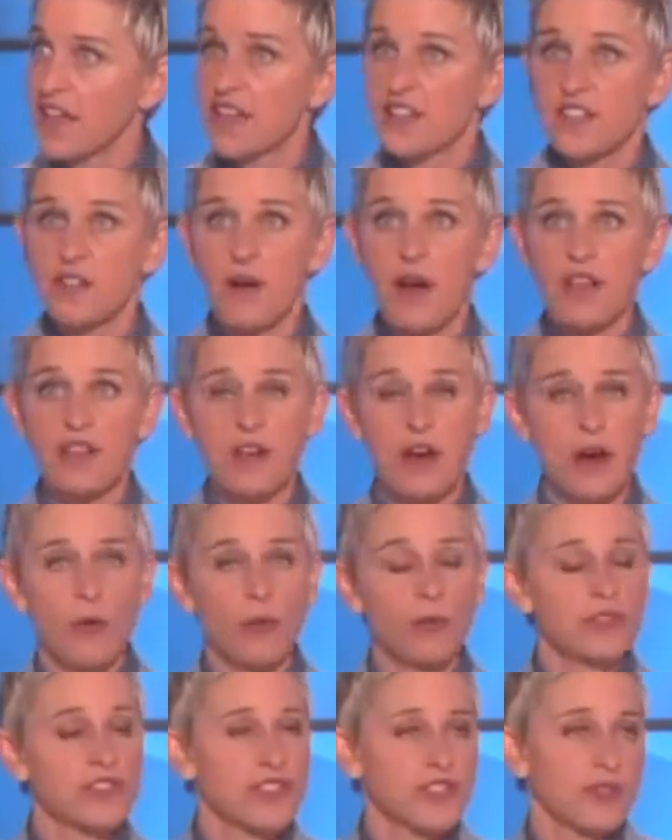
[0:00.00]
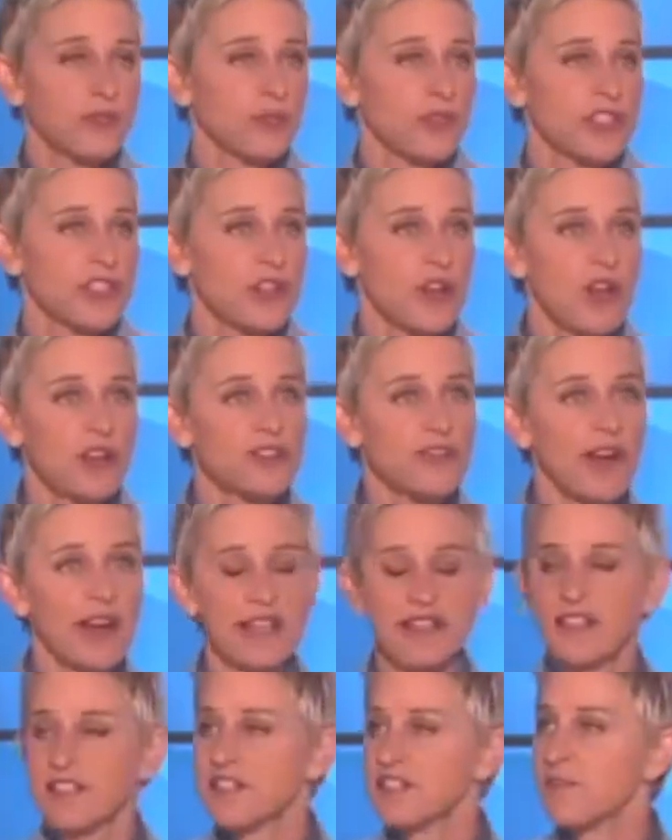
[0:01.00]
So I thought, well, we should all try
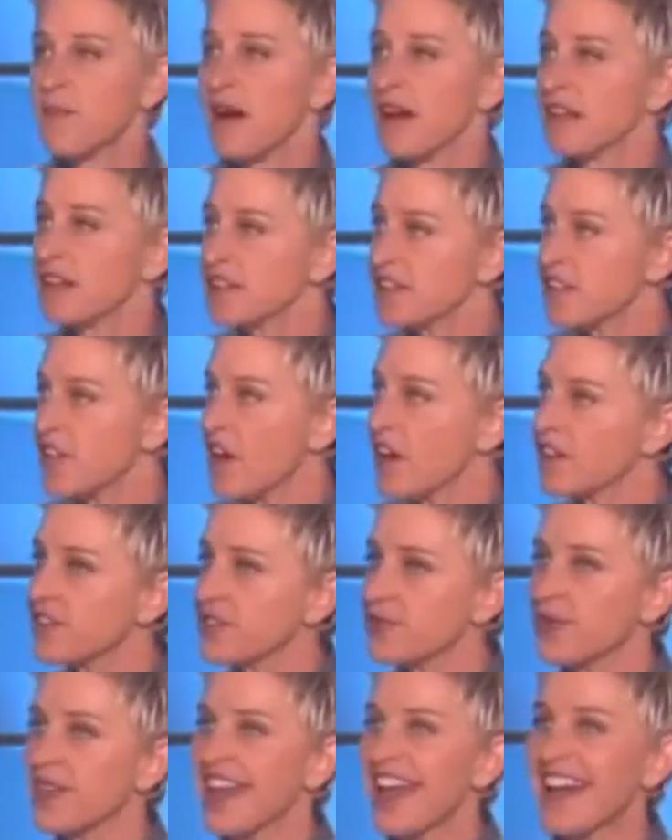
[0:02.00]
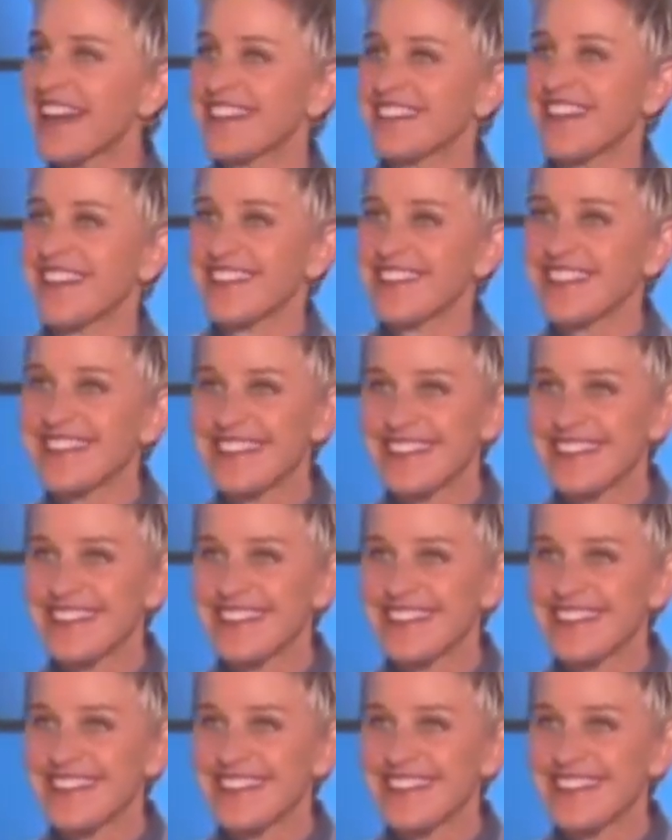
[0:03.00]
it. Let's smile as long as we can, okay?